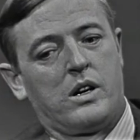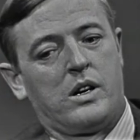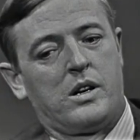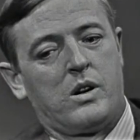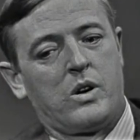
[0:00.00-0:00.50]

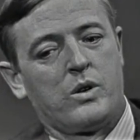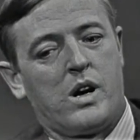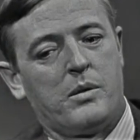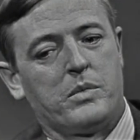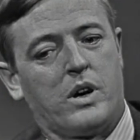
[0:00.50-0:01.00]
uh, although
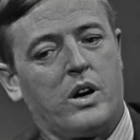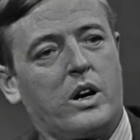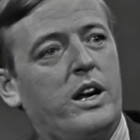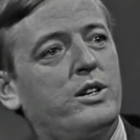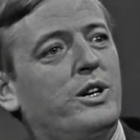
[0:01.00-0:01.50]
no, I'm uh,
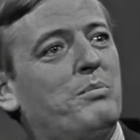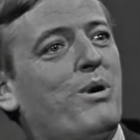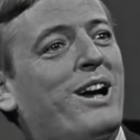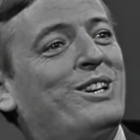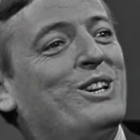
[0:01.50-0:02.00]
occasionally a, a
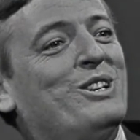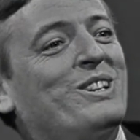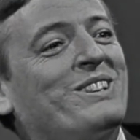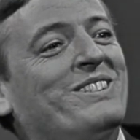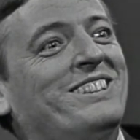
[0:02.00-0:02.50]
practitioner. Of
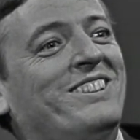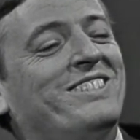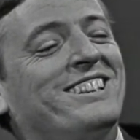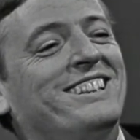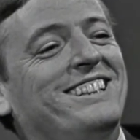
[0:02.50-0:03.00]
how the law
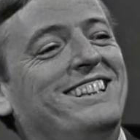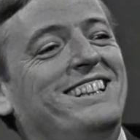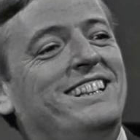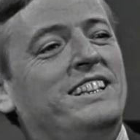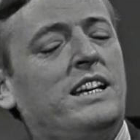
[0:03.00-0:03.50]
should be
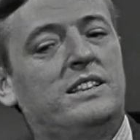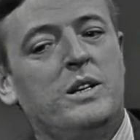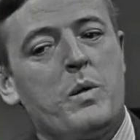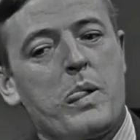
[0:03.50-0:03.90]
complied yes. with, sir.